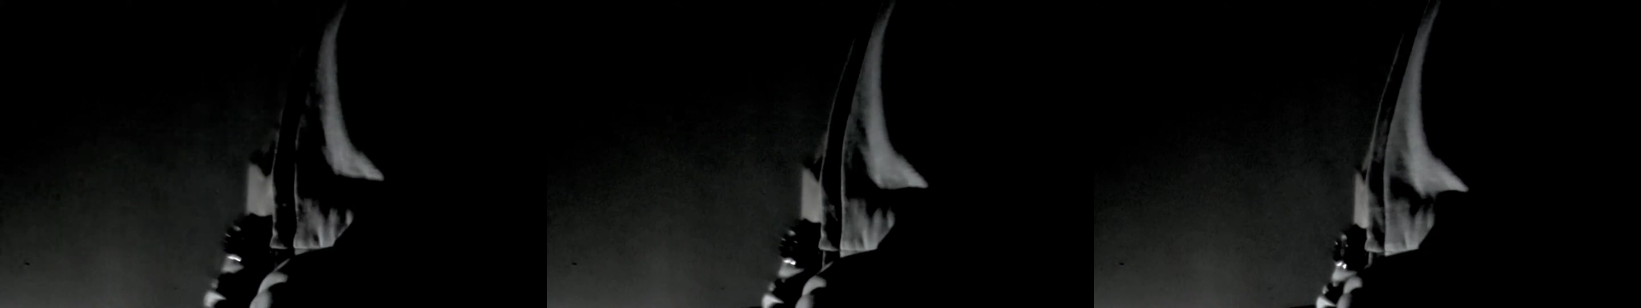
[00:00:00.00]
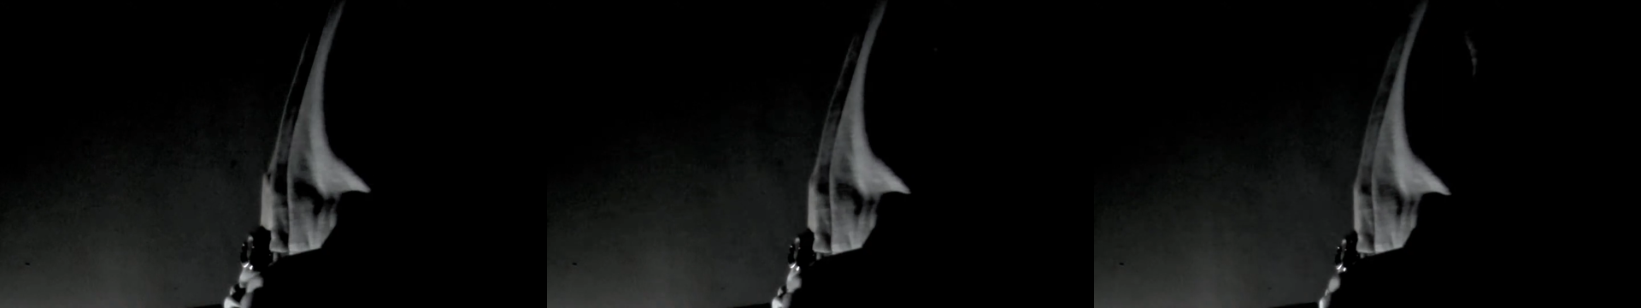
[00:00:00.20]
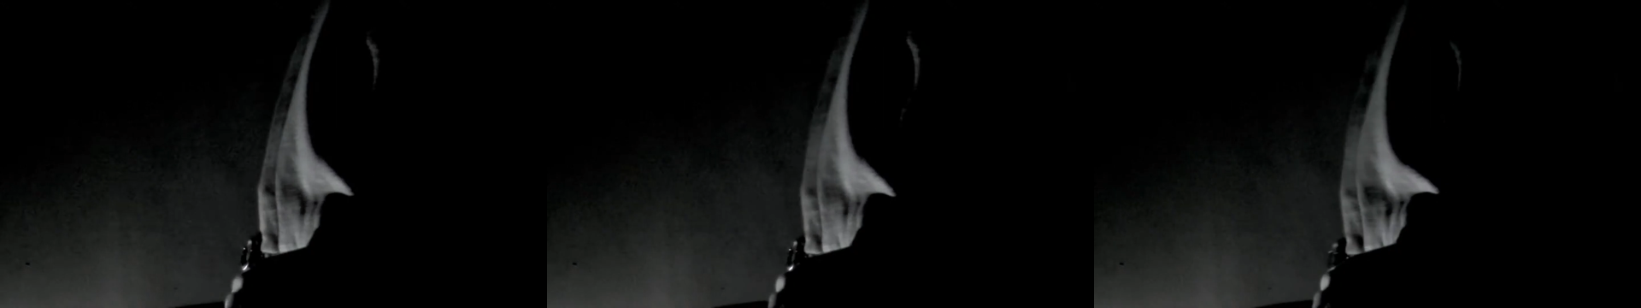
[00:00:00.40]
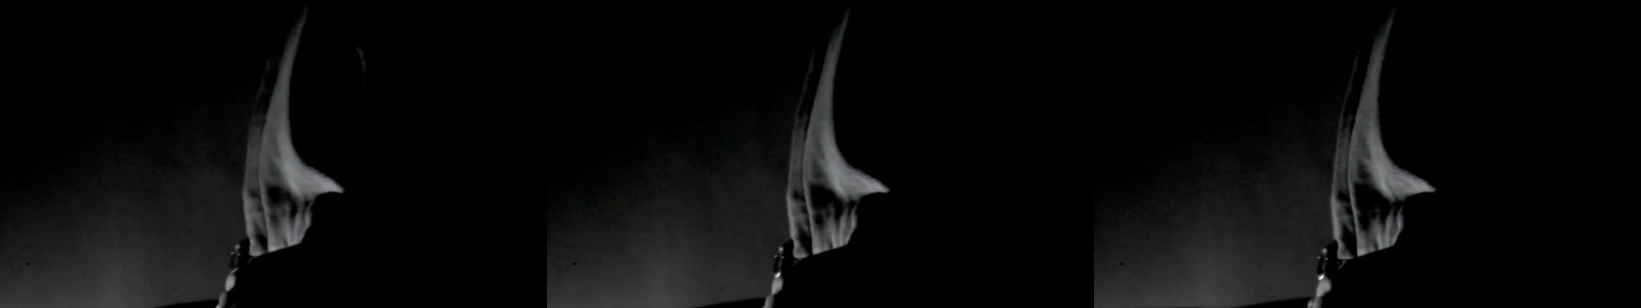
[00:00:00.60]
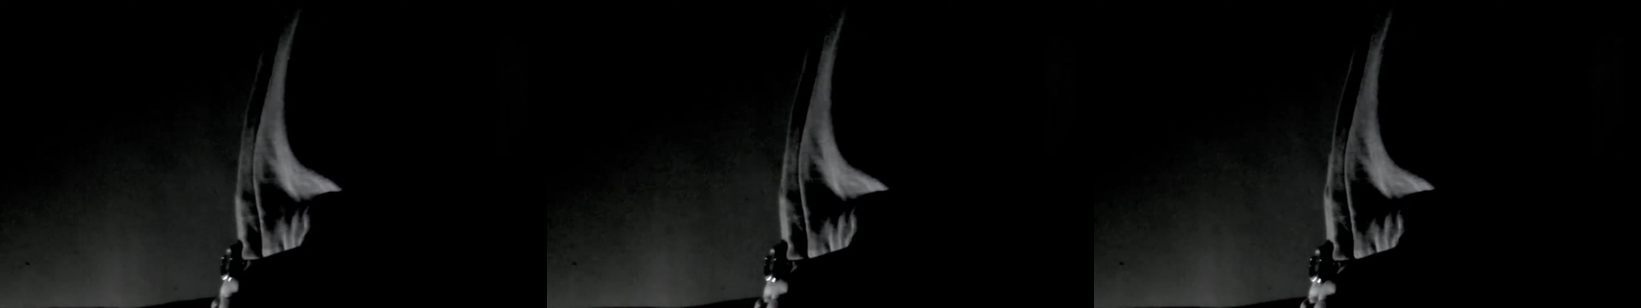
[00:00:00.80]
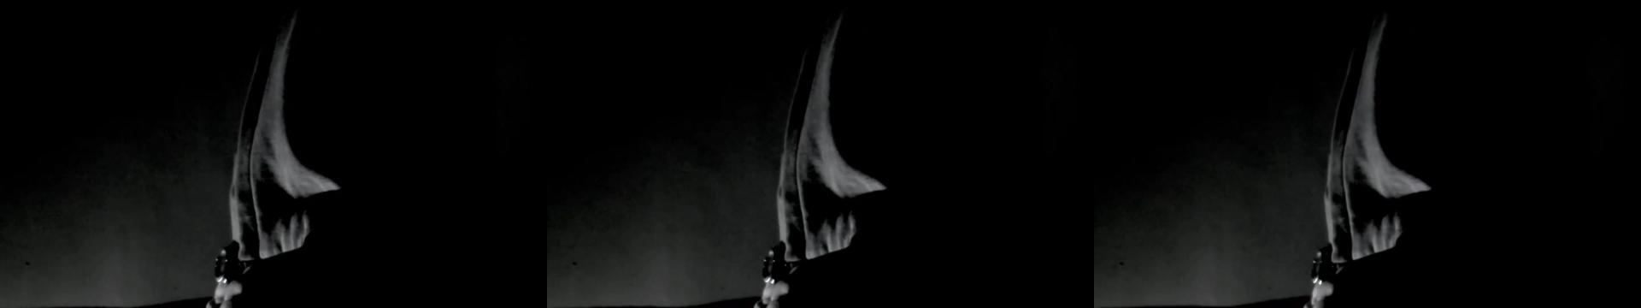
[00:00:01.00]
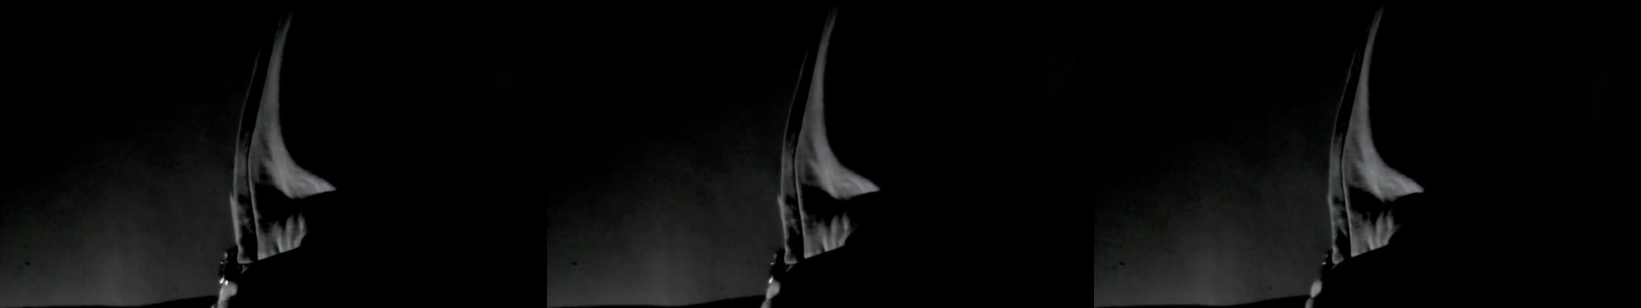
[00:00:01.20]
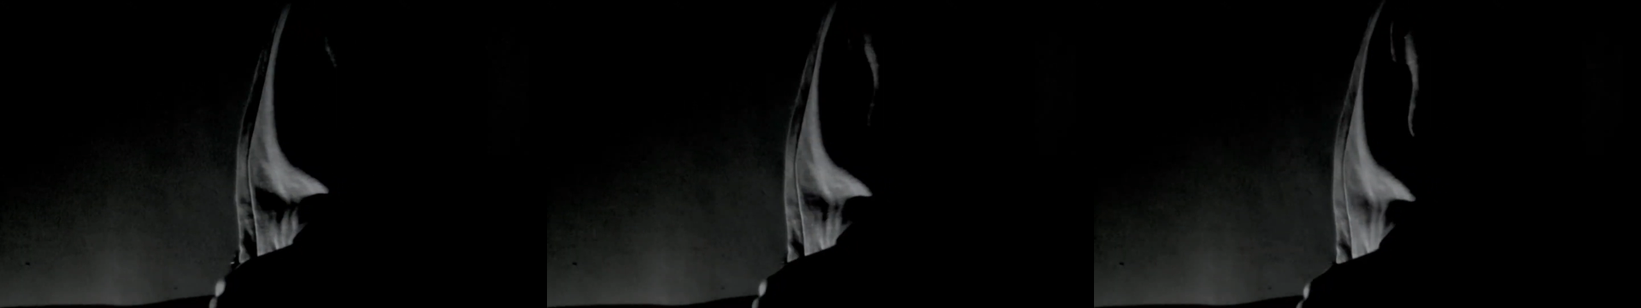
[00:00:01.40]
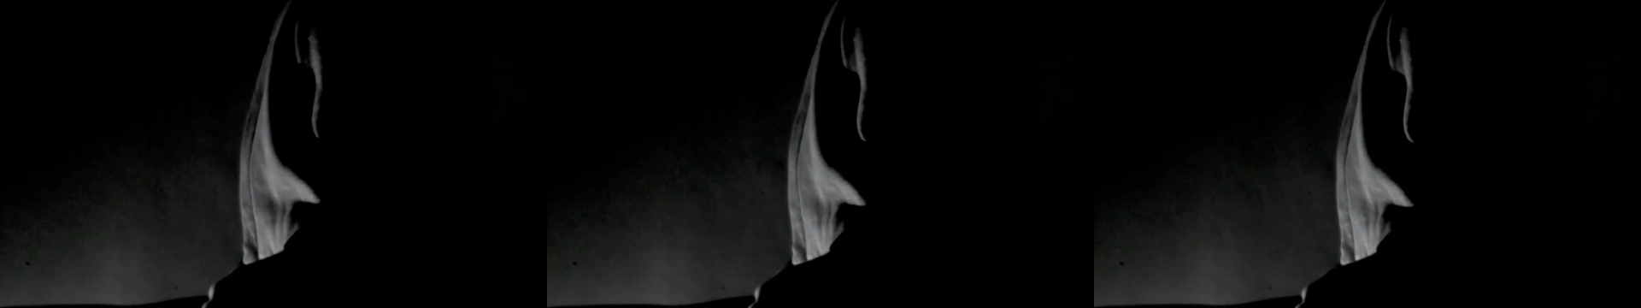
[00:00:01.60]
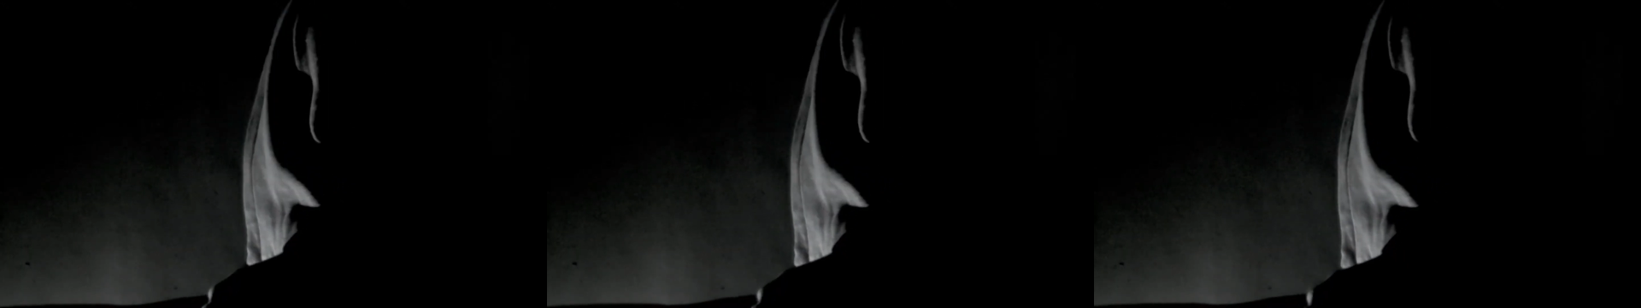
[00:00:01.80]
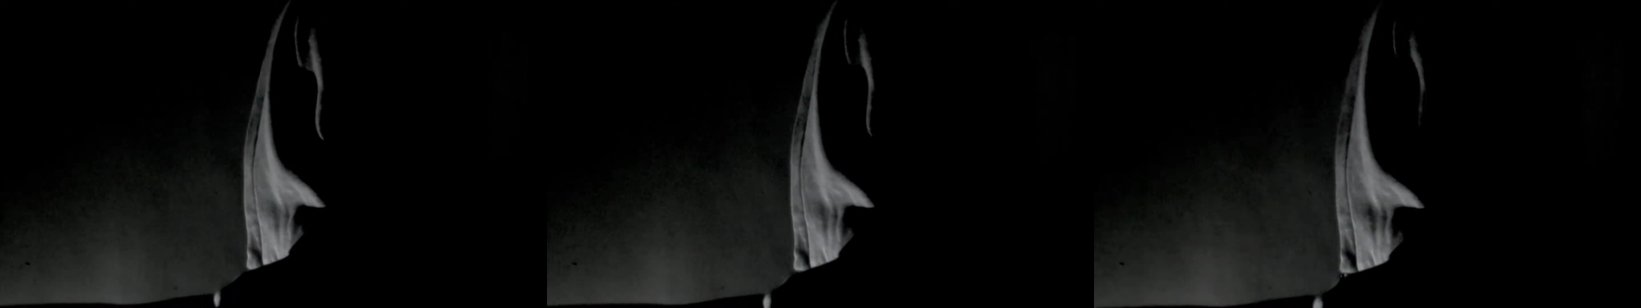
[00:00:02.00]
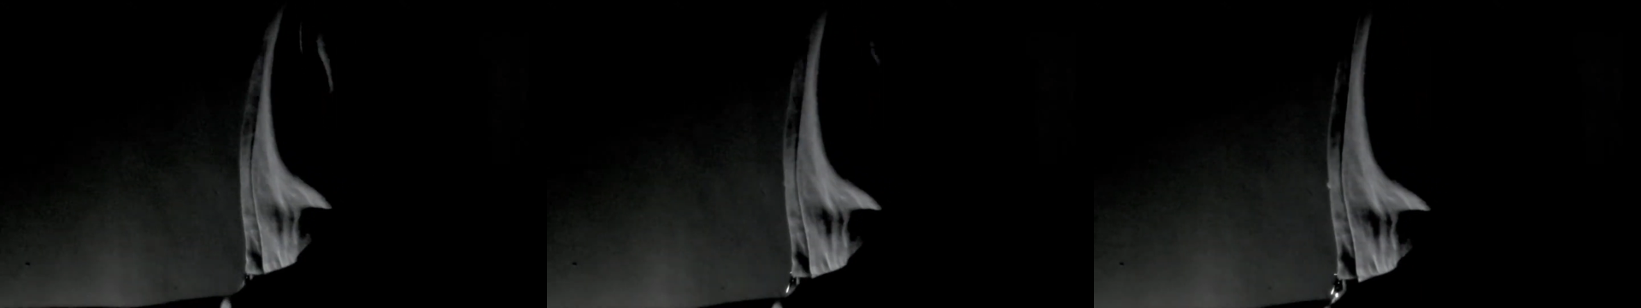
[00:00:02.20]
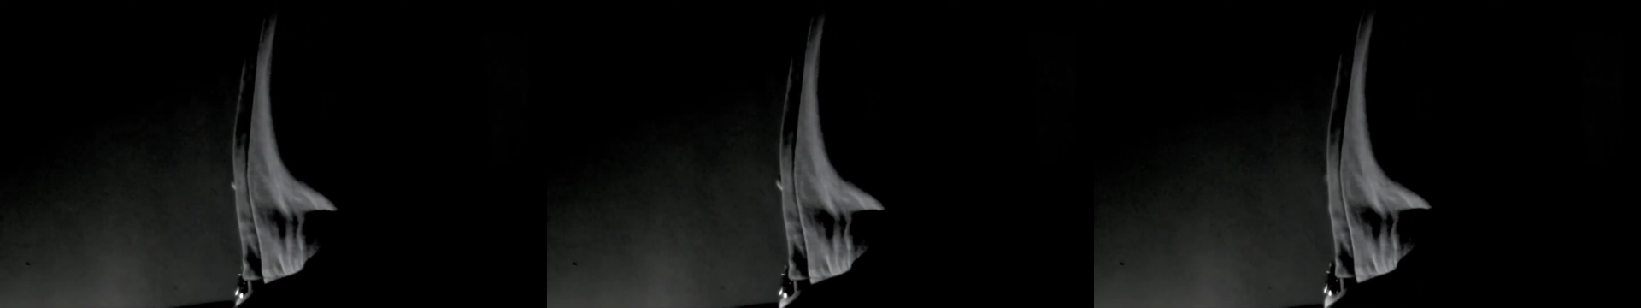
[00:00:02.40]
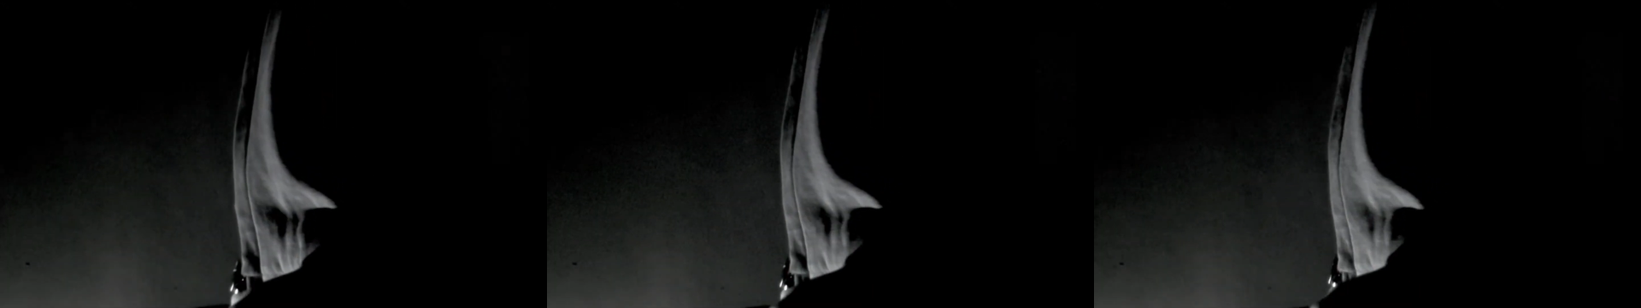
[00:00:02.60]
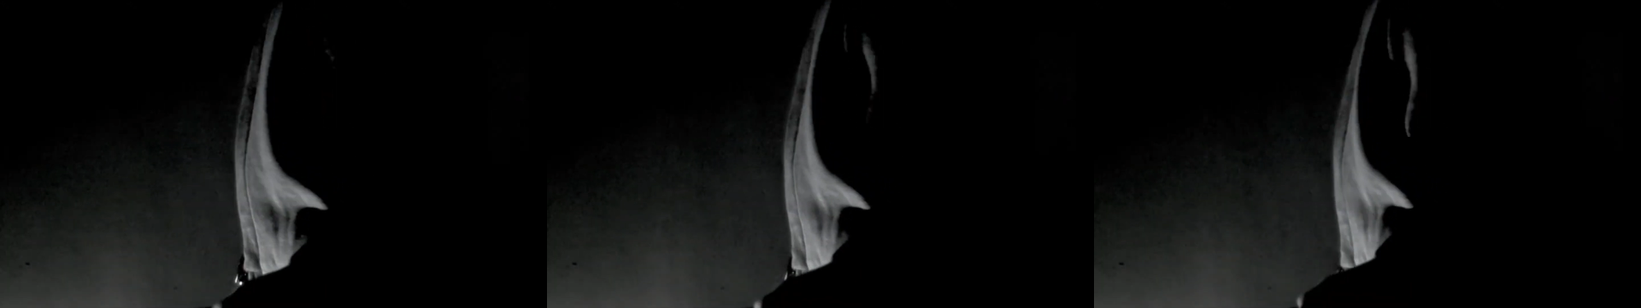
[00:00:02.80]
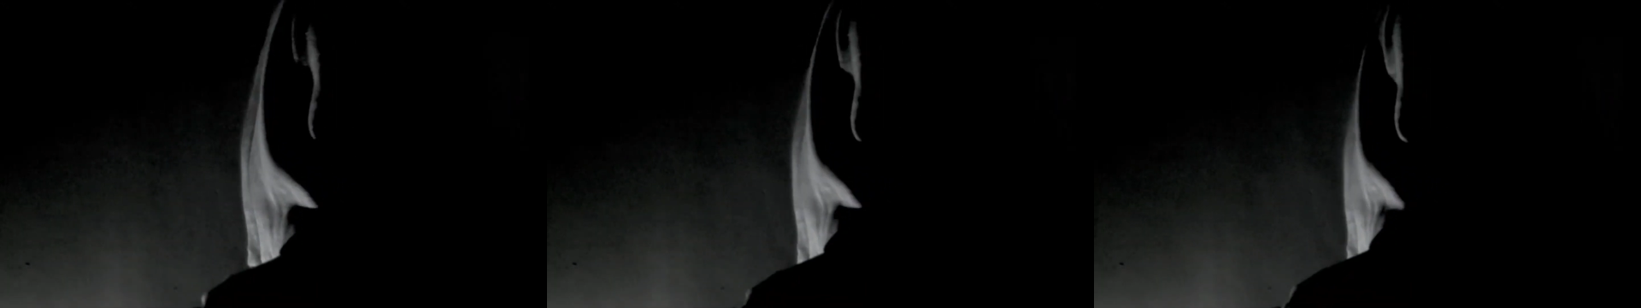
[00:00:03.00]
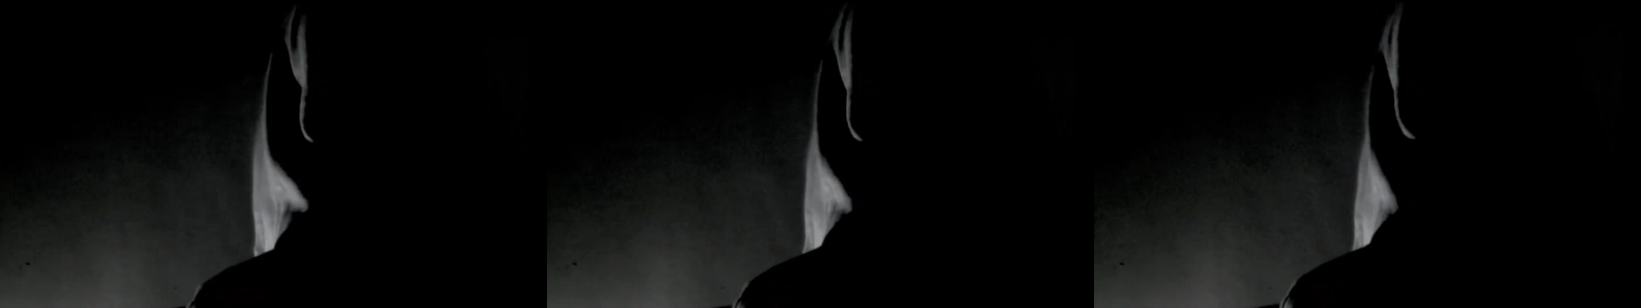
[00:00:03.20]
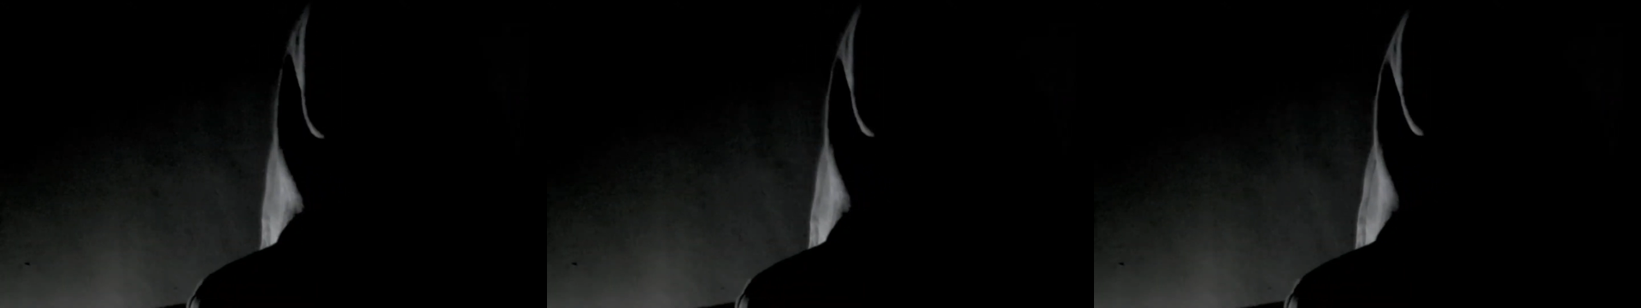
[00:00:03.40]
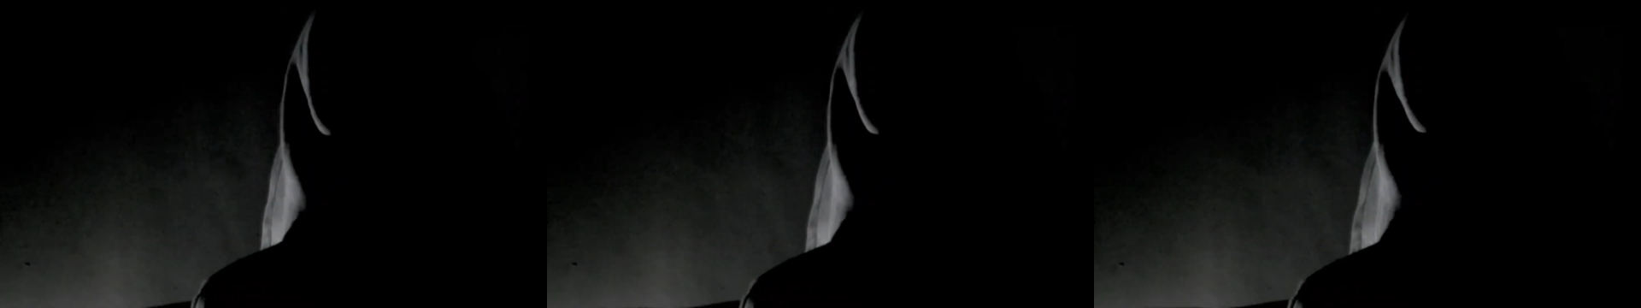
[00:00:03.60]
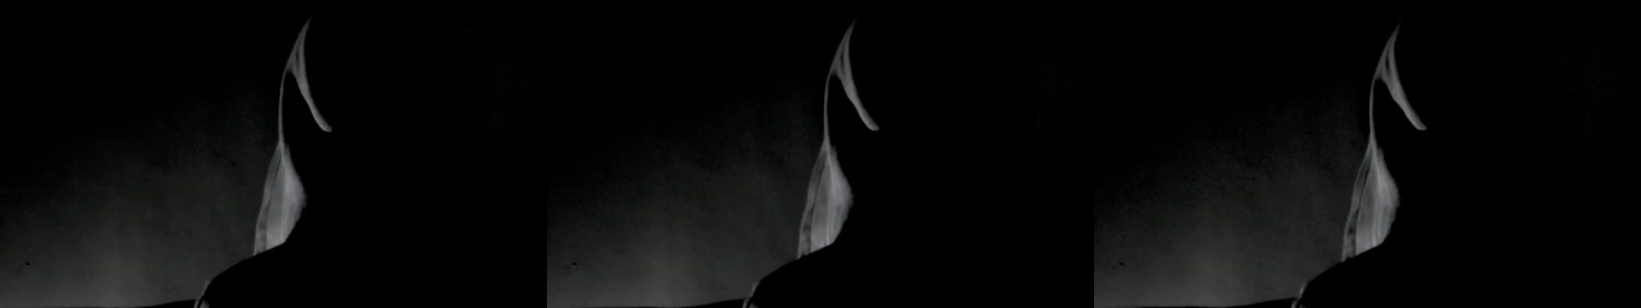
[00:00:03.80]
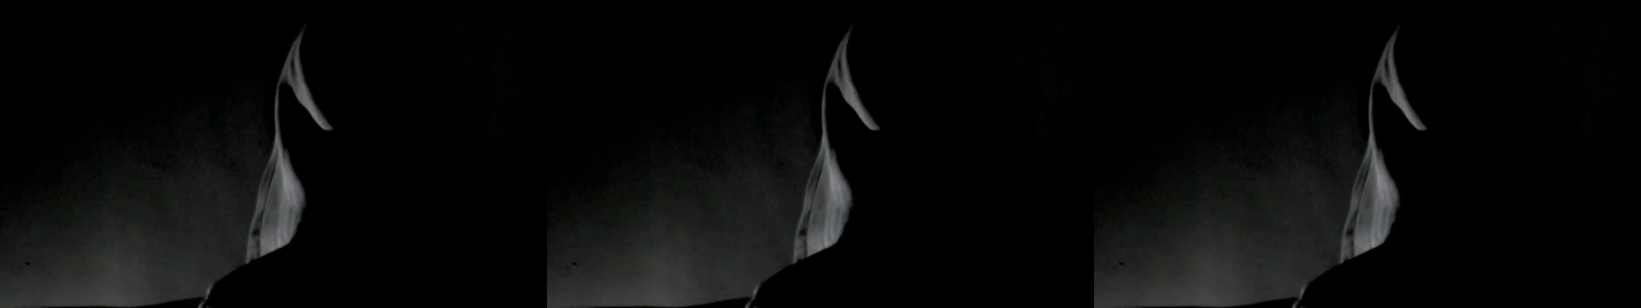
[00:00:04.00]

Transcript: No face is visible, so there are no lips to read.